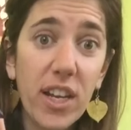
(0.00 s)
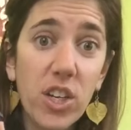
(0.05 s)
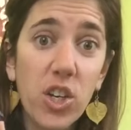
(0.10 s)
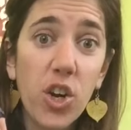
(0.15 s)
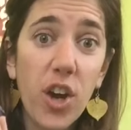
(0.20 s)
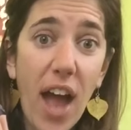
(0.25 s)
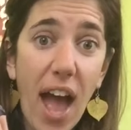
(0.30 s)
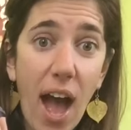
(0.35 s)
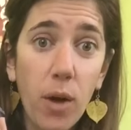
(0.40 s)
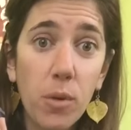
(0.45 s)
in
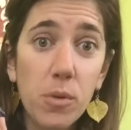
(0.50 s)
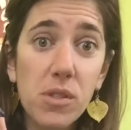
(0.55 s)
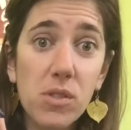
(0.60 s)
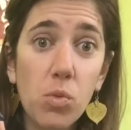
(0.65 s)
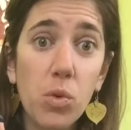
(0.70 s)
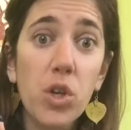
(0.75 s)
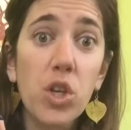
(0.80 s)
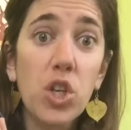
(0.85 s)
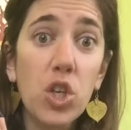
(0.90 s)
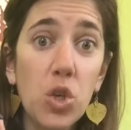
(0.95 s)
your house
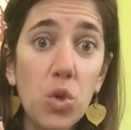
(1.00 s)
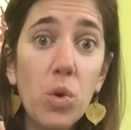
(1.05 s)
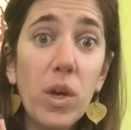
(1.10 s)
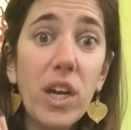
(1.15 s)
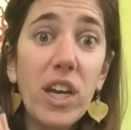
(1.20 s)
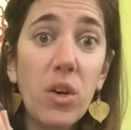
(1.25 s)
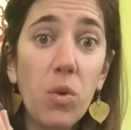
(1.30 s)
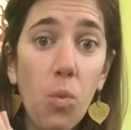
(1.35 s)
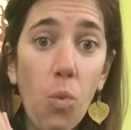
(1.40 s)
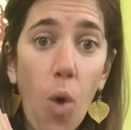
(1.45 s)
where you
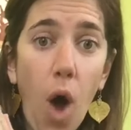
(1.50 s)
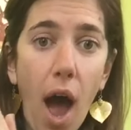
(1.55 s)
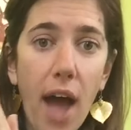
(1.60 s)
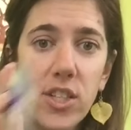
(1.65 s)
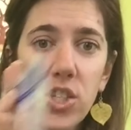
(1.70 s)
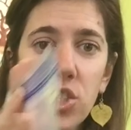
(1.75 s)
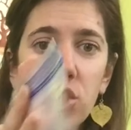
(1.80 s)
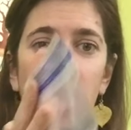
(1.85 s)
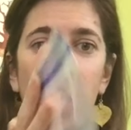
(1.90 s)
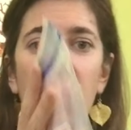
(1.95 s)
can
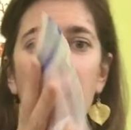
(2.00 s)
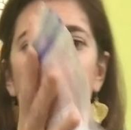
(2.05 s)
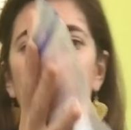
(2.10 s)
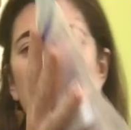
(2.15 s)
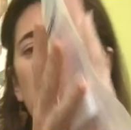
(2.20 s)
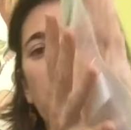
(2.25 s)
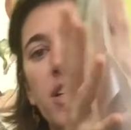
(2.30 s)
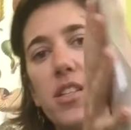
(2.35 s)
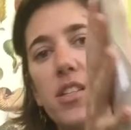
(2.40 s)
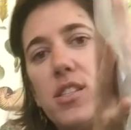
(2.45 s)
watch.
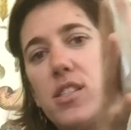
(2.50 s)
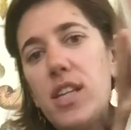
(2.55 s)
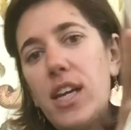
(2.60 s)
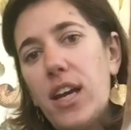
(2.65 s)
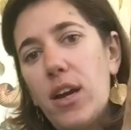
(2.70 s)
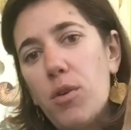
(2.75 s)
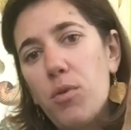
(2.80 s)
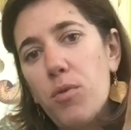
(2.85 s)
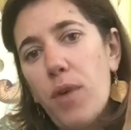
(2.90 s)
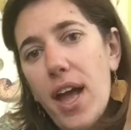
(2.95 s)
So you're going to
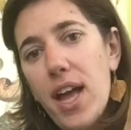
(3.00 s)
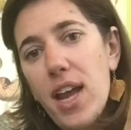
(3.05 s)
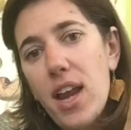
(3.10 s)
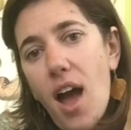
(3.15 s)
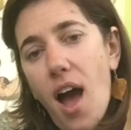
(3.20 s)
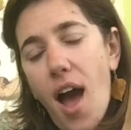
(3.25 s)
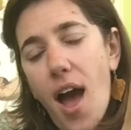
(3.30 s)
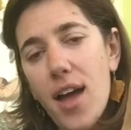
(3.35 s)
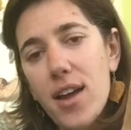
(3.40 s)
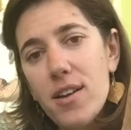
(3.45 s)
stick it right
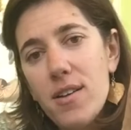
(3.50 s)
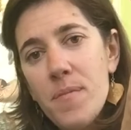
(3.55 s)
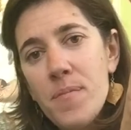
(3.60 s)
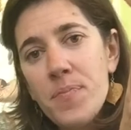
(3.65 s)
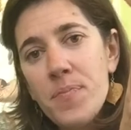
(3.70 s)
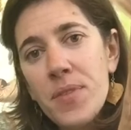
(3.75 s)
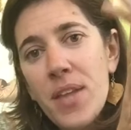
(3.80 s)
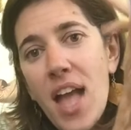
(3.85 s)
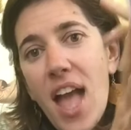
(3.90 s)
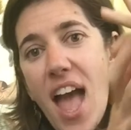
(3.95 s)
on,
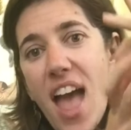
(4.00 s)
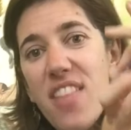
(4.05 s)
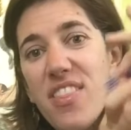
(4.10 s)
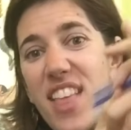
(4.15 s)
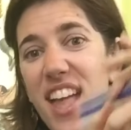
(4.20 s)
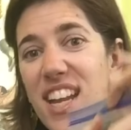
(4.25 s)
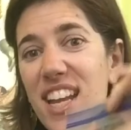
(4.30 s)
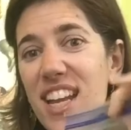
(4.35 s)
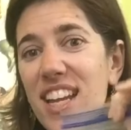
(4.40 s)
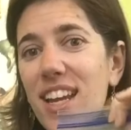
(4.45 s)
and
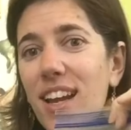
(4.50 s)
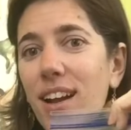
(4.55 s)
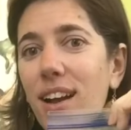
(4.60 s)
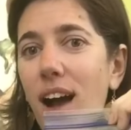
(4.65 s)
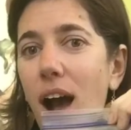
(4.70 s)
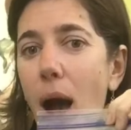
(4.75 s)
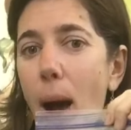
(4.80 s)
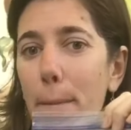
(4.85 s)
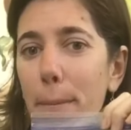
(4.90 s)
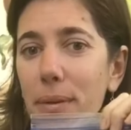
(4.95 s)
then in
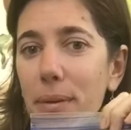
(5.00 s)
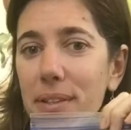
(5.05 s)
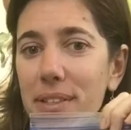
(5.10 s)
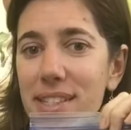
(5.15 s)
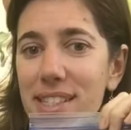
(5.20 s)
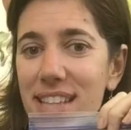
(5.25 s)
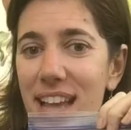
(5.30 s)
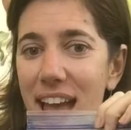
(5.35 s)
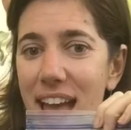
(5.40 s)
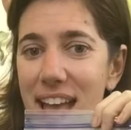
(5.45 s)
a couple
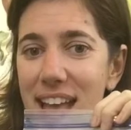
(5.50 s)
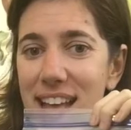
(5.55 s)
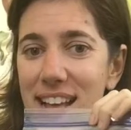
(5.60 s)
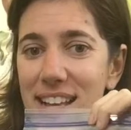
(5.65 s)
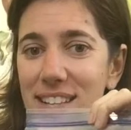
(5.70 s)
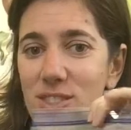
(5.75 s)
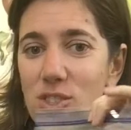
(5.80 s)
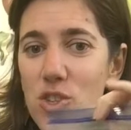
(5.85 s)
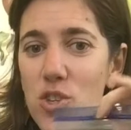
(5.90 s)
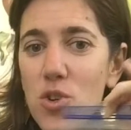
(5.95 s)

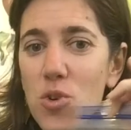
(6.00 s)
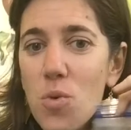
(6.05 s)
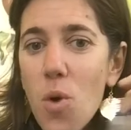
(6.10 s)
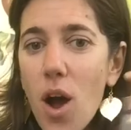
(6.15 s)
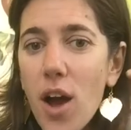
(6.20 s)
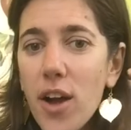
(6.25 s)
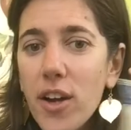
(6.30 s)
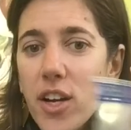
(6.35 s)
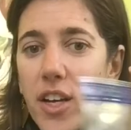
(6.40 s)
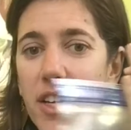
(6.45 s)
days
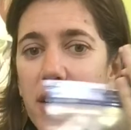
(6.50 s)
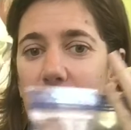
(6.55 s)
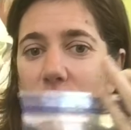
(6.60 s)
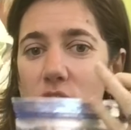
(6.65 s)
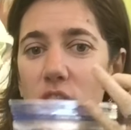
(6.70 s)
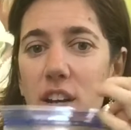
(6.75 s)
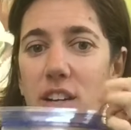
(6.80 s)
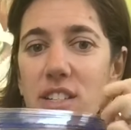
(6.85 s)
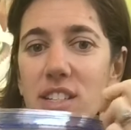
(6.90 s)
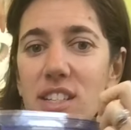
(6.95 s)
you are going to
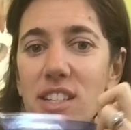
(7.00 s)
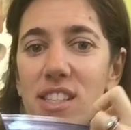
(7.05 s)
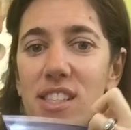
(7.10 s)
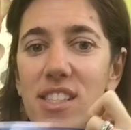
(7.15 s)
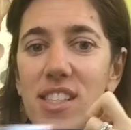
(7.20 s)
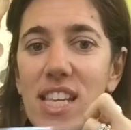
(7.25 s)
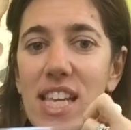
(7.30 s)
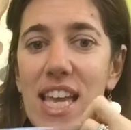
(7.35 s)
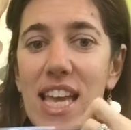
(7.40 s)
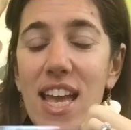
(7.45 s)
start to
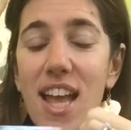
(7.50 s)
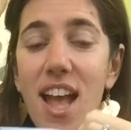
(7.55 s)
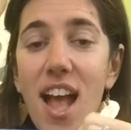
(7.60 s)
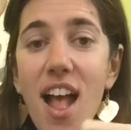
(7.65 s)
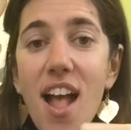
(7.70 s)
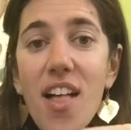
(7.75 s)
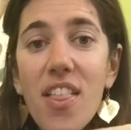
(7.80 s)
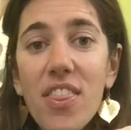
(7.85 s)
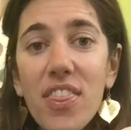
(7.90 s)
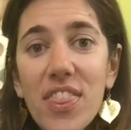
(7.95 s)
see
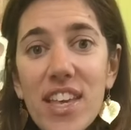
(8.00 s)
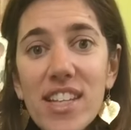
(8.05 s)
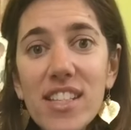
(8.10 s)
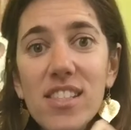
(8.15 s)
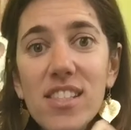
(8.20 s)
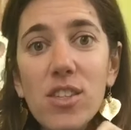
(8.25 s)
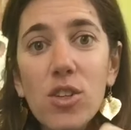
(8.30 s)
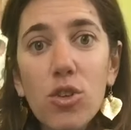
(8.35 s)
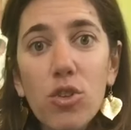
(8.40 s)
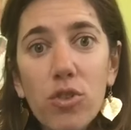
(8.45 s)

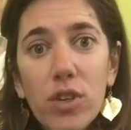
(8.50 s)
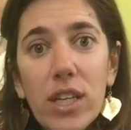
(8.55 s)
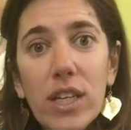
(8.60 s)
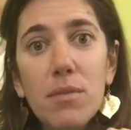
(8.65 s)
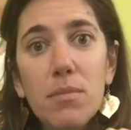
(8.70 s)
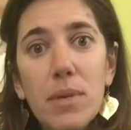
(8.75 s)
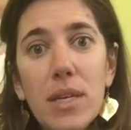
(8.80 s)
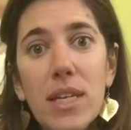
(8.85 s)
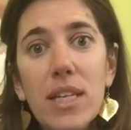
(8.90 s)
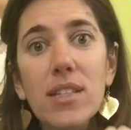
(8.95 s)
this
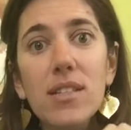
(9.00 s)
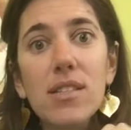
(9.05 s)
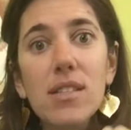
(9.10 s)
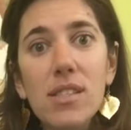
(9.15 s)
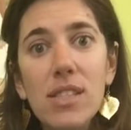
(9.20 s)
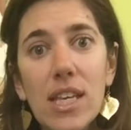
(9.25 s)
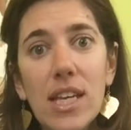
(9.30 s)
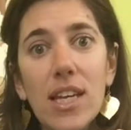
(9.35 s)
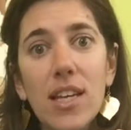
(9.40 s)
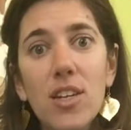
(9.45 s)
green bean
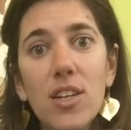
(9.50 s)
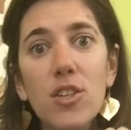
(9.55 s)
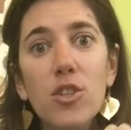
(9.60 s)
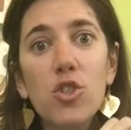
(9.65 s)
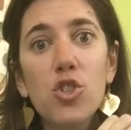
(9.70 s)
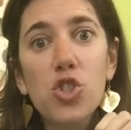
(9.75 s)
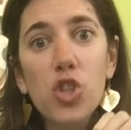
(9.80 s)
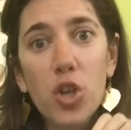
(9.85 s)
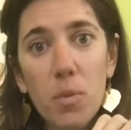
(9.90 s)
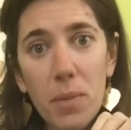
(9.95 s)
seed
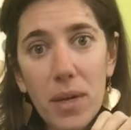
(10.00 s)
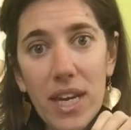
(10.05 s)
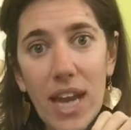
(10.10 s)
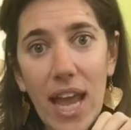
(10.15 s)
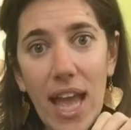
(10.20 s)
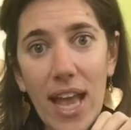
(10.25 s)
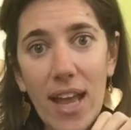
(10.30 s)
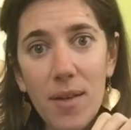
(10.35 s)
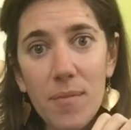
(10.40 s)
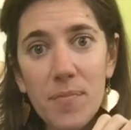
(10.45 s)

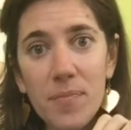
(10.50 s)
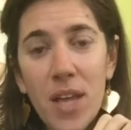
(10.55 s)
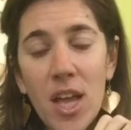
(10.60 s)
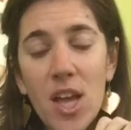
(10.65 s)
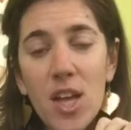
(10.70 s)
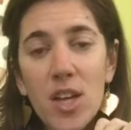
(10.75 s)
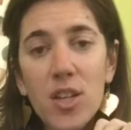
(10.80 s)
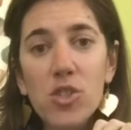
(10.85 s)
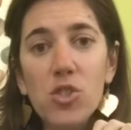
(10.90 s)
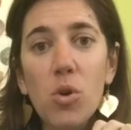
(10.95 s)
germinate.
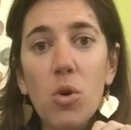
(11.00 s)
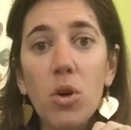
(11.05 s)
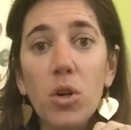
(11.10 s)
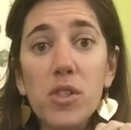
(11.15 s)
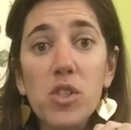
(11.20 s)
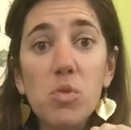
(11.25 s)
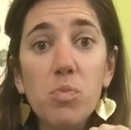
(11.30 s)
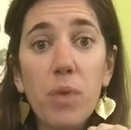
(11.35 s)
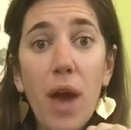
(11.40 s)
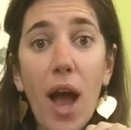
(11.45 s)
So it'll
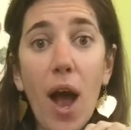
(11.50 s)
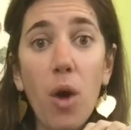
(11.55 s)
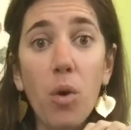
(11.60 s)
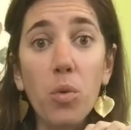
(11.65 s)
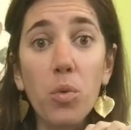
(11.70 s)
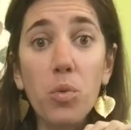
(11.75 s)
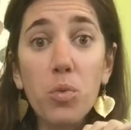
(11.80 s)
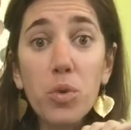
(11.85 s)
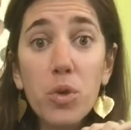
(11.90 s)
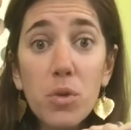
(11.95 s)
sprout
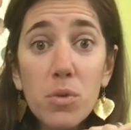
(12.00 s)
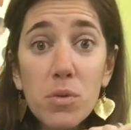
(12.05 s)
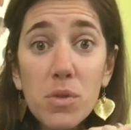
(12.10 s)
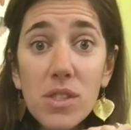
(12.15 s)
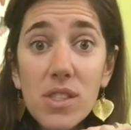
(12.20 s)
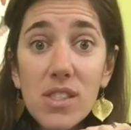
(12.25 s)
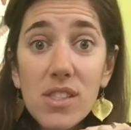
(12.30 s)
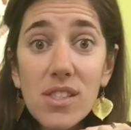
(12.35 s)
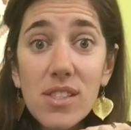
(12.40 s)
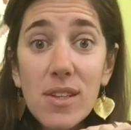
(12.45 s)

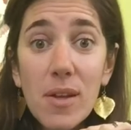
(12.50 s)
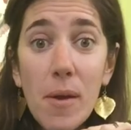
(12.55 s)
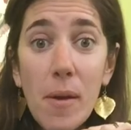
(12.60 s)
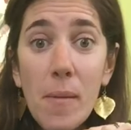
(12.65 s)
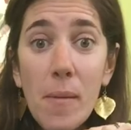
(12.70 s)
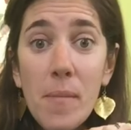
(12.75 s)
roots,